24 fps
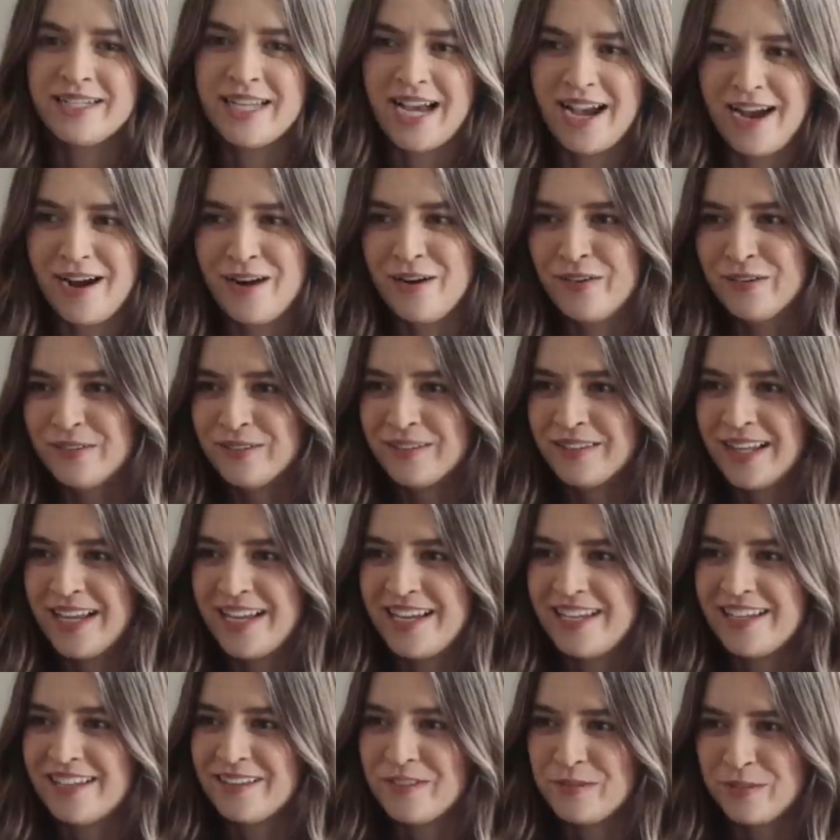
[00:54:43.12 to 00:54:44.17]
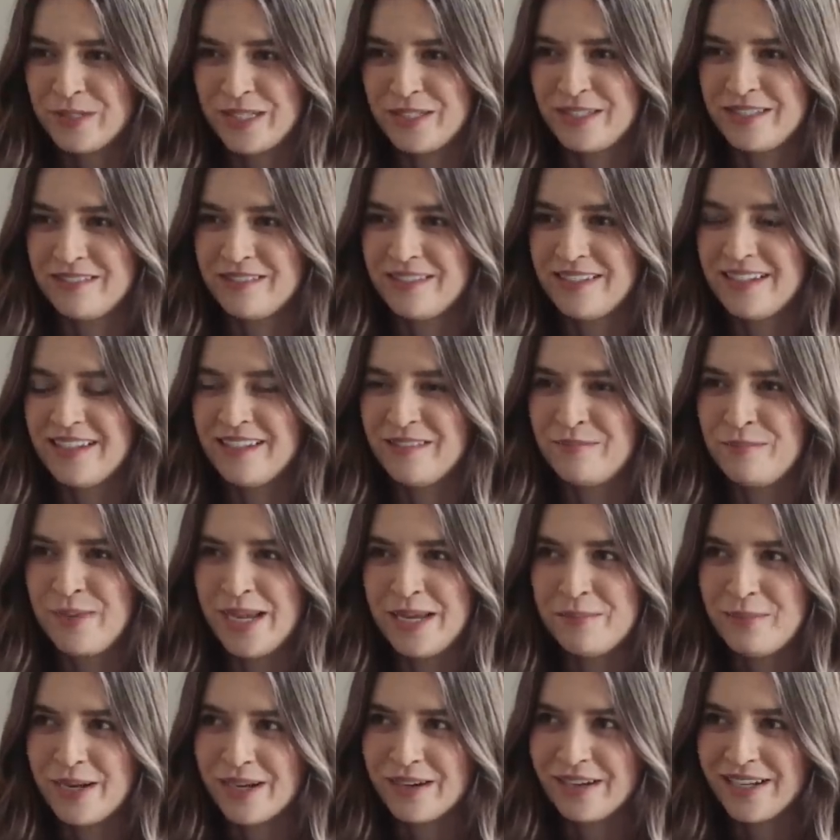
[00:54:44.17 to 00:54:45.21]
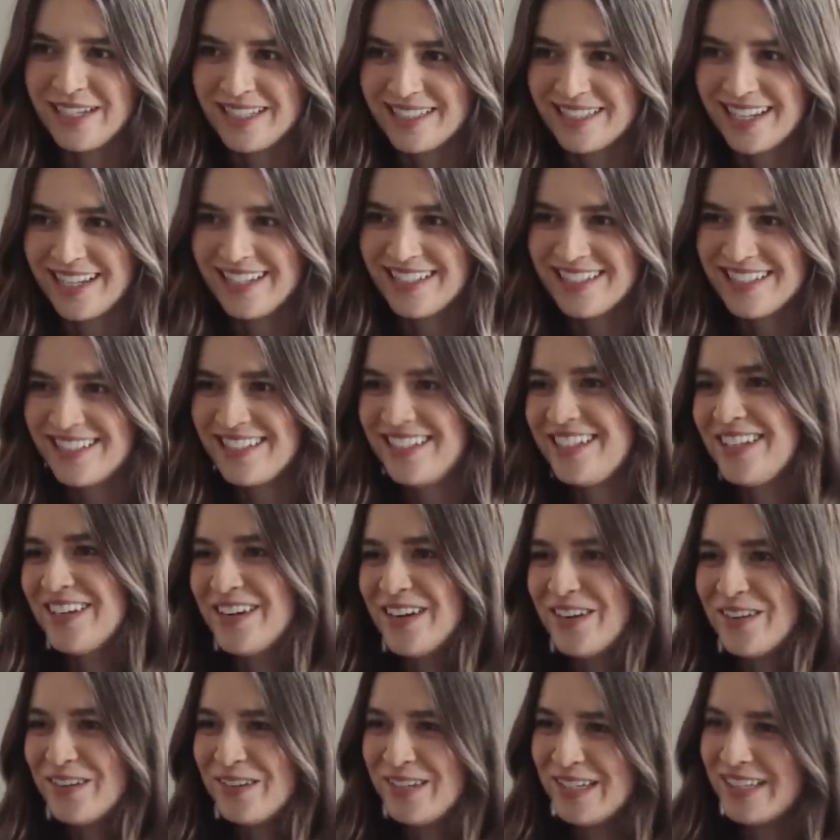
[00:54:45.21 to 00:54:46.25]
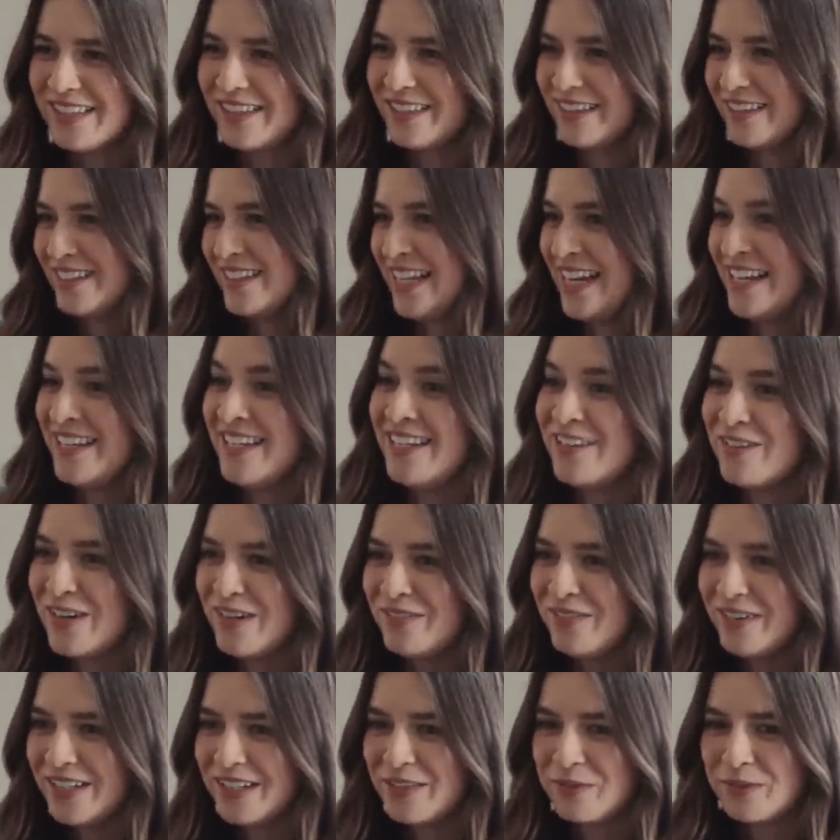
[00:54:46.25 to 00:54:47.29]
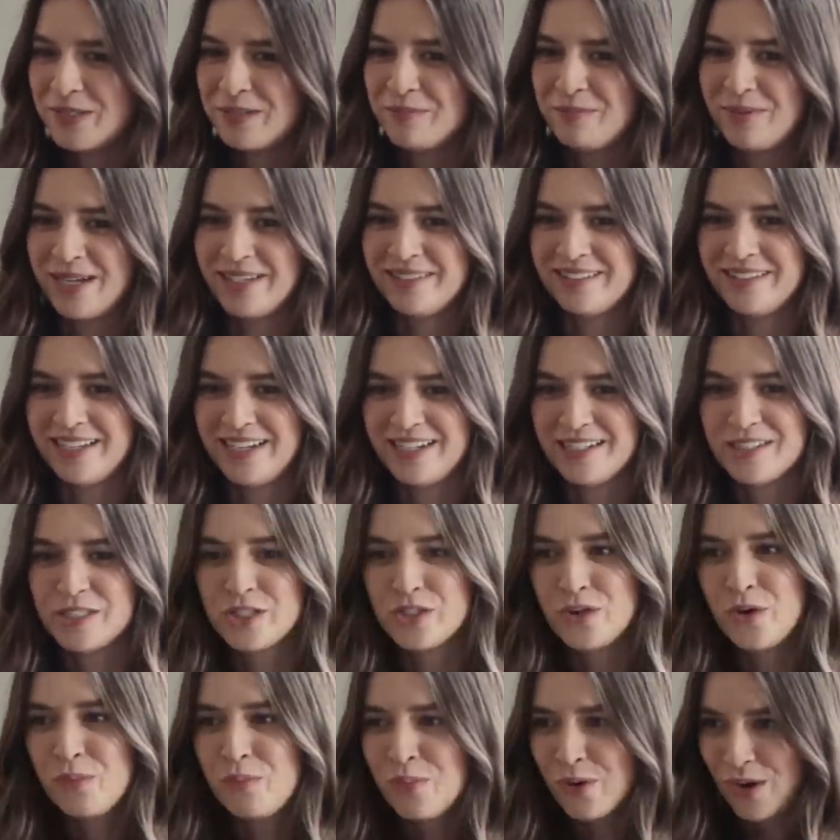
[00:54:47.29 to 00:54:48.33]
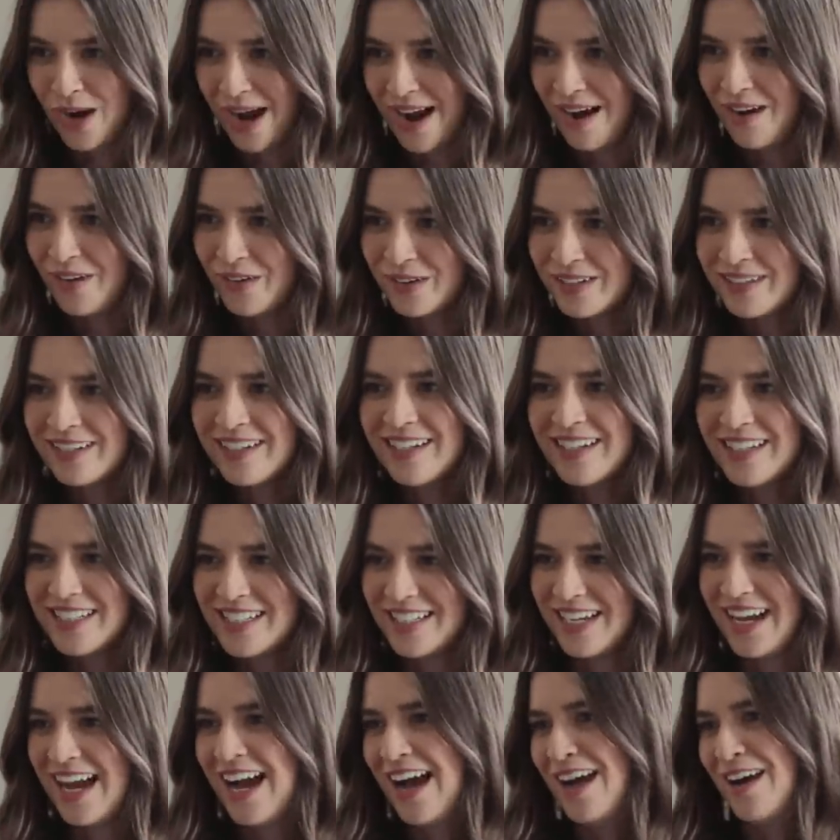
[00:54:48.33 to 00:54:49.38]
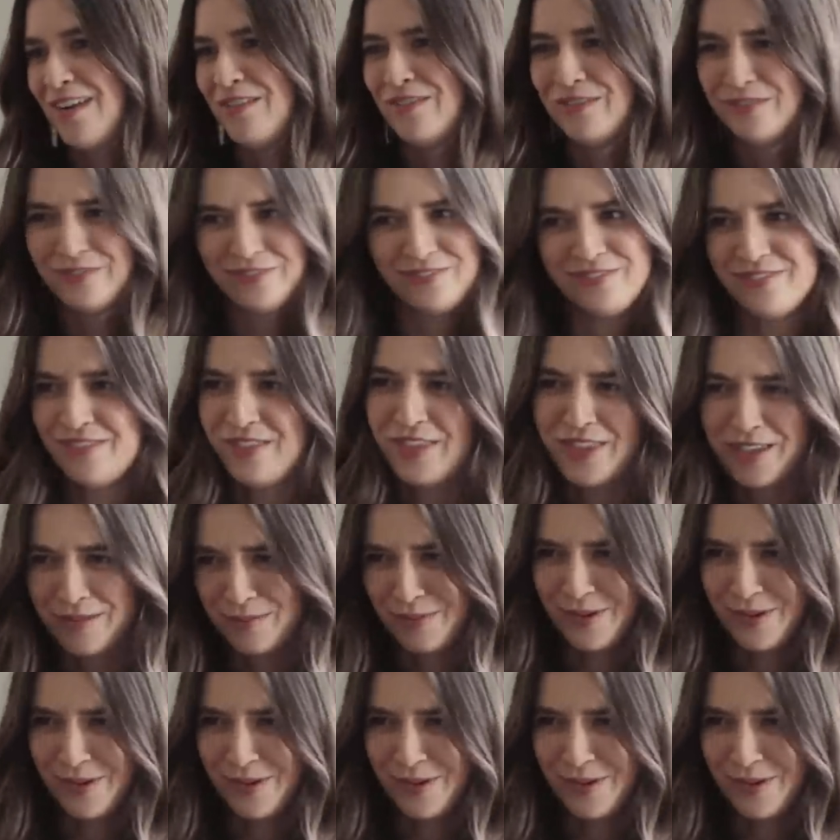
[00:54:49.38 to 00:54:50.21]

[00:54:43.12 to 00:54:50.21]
town, like, which in a Mayberry sense, you know, with Andy Griffith would have been like so proud mm-hmm. to have the